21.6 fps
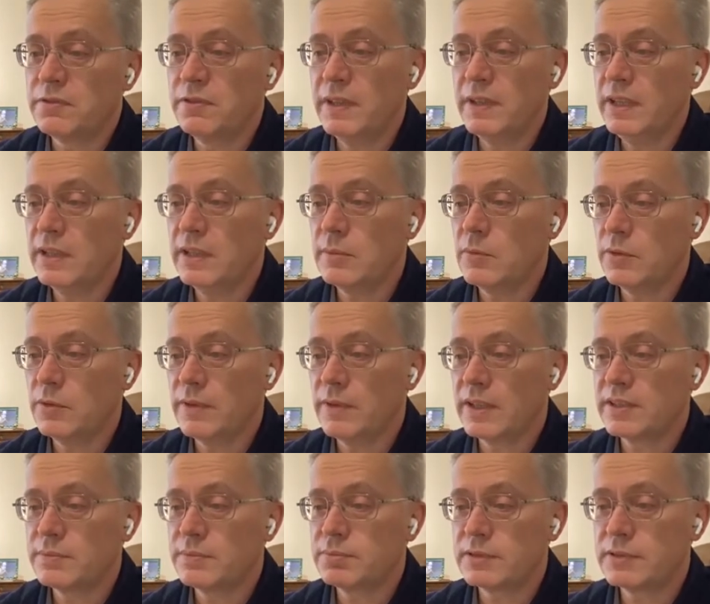freedom of
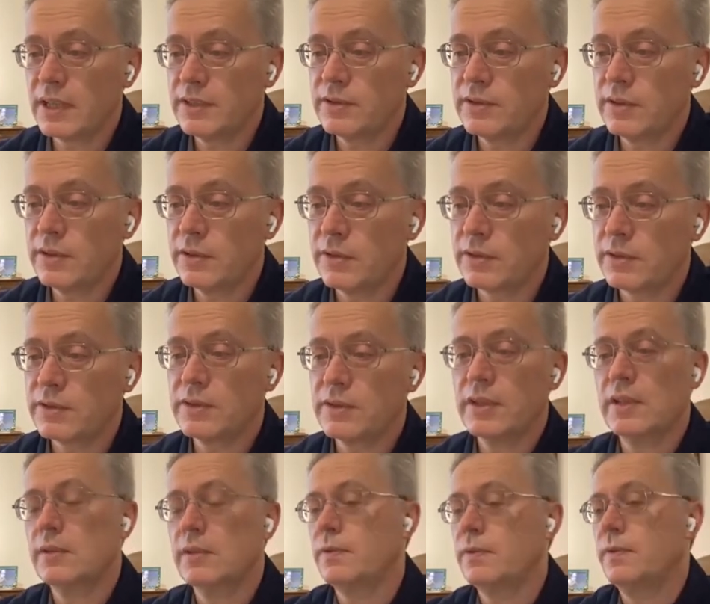expressing
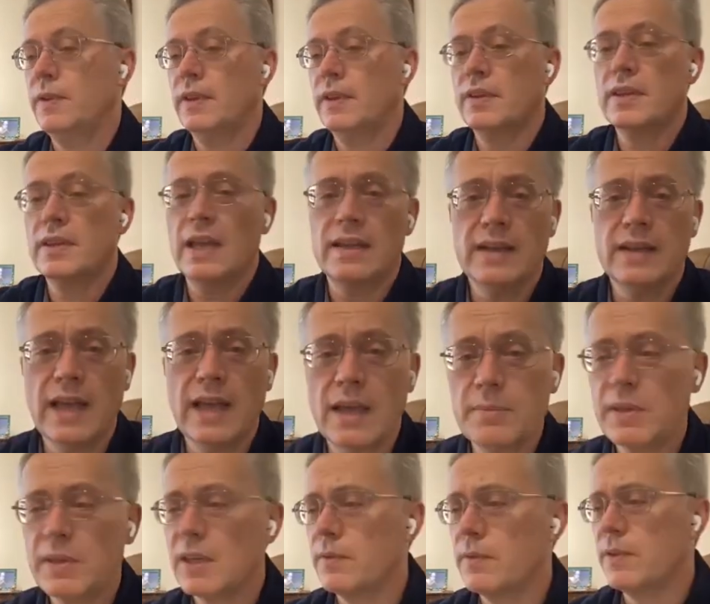yourself with
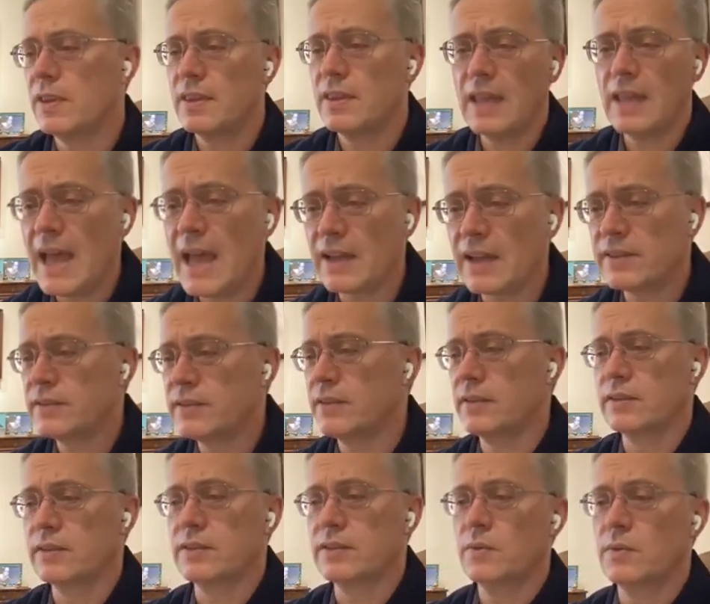dynamic, with
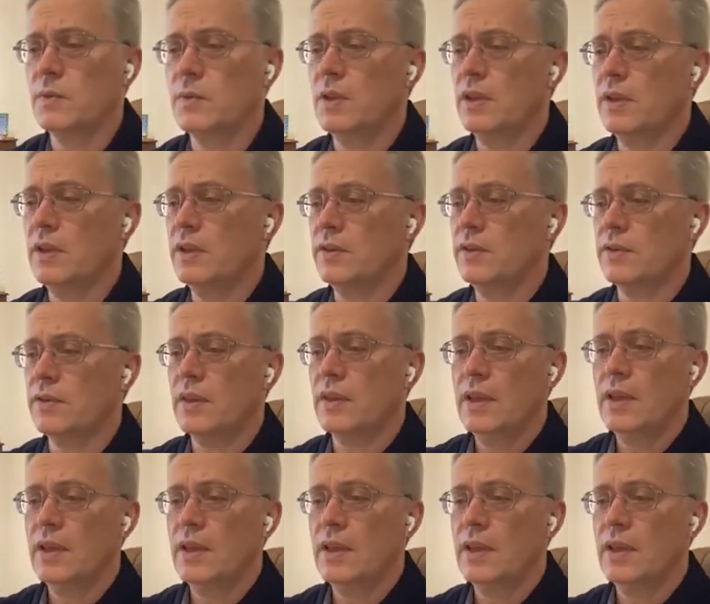accents, with